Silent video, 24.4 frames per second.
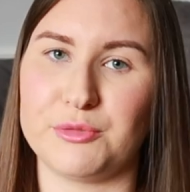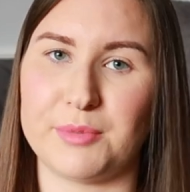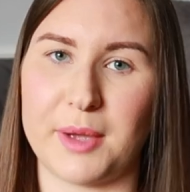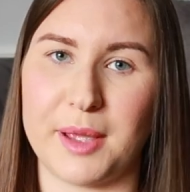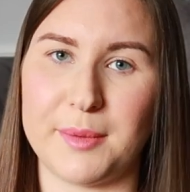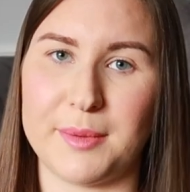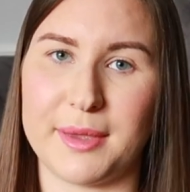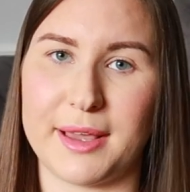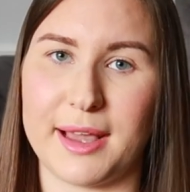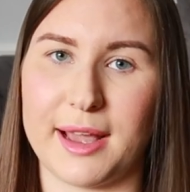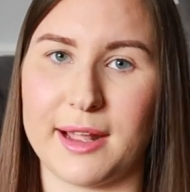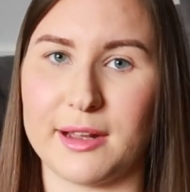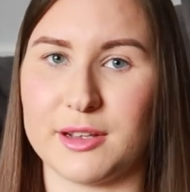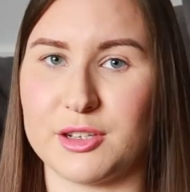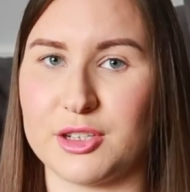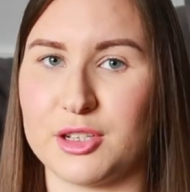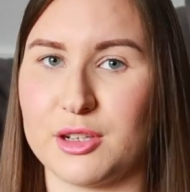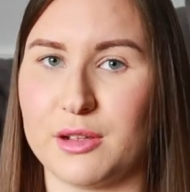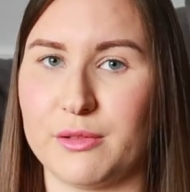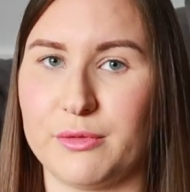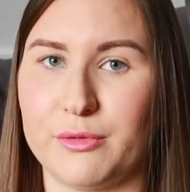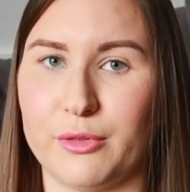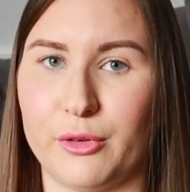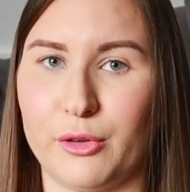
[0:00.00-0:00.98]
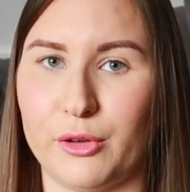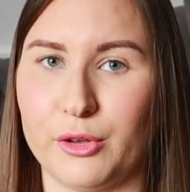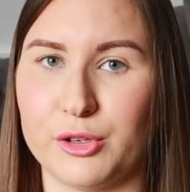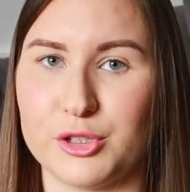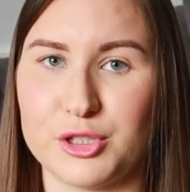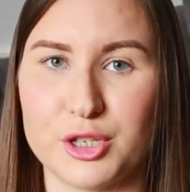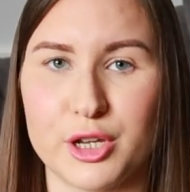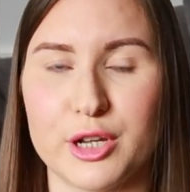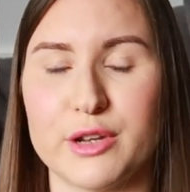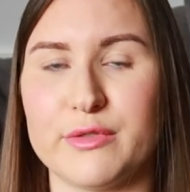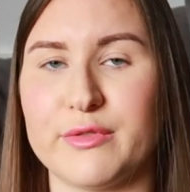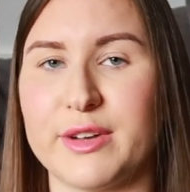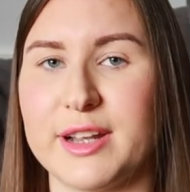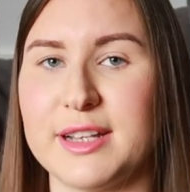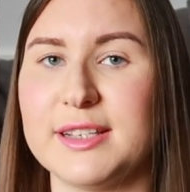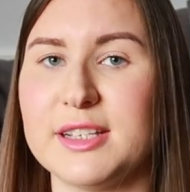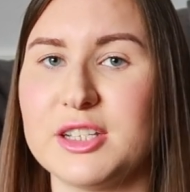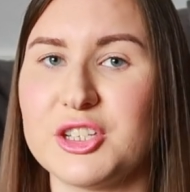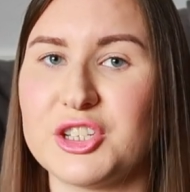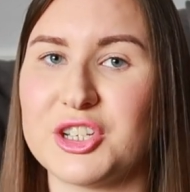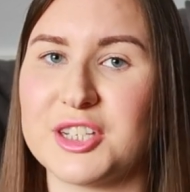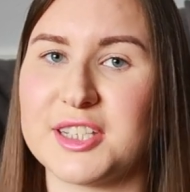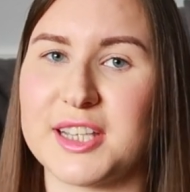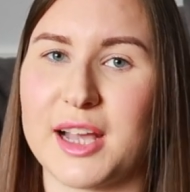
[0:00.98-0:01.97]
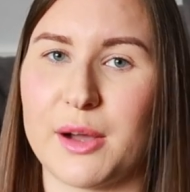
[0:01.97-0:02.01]
use baby gates for certain
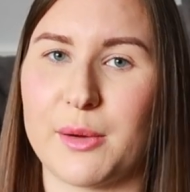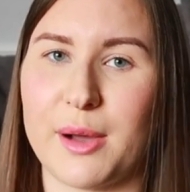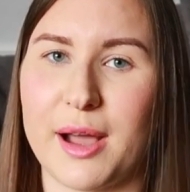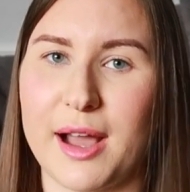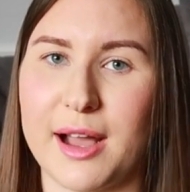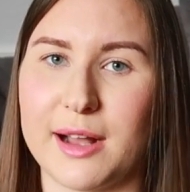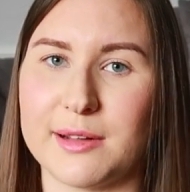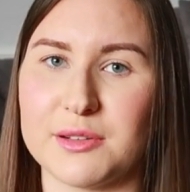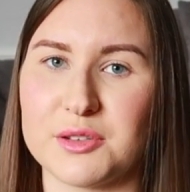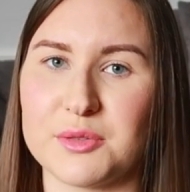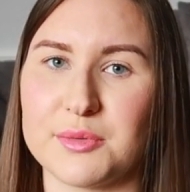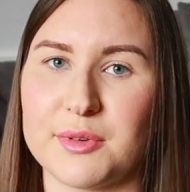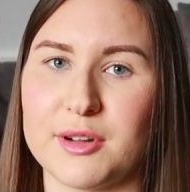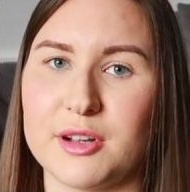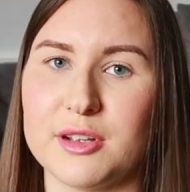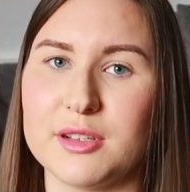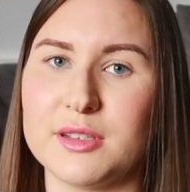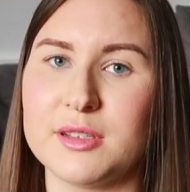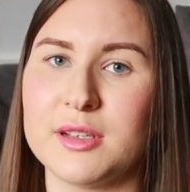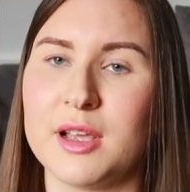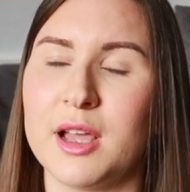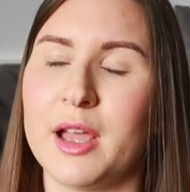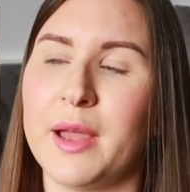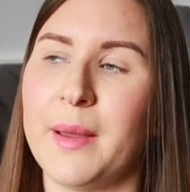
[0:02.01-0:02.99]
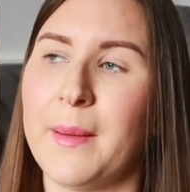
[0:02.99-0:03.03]
reasons, just how our house was.